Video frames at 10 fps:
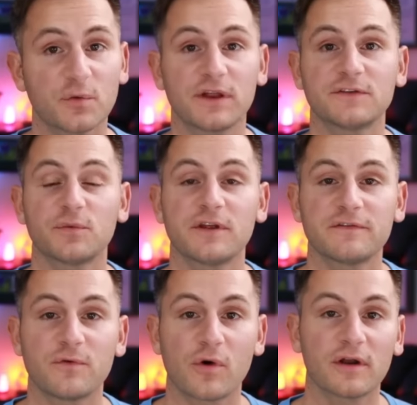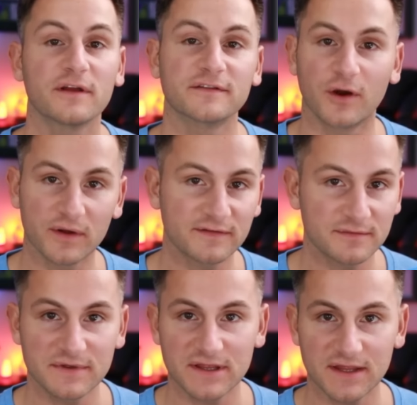2024 is going
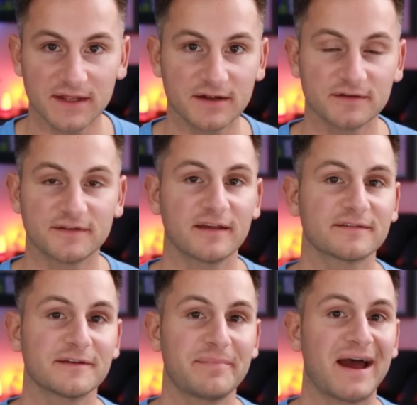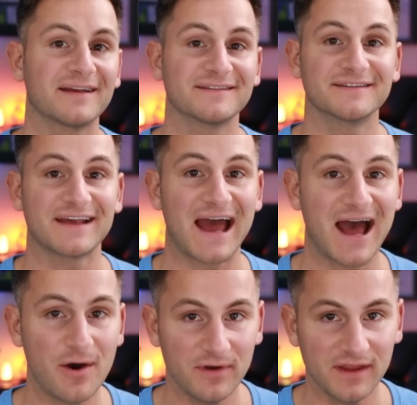to be the year Tesla passes
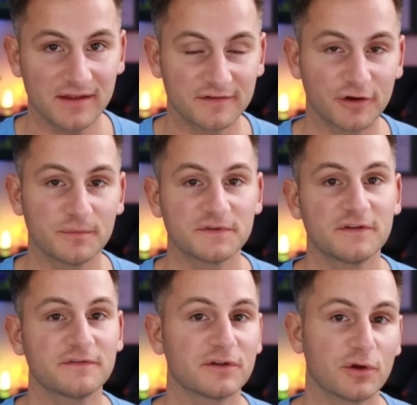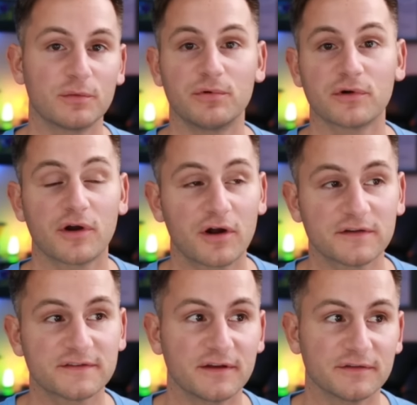Audi in terms of global car
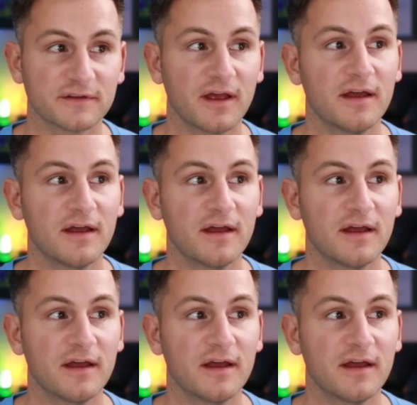sales.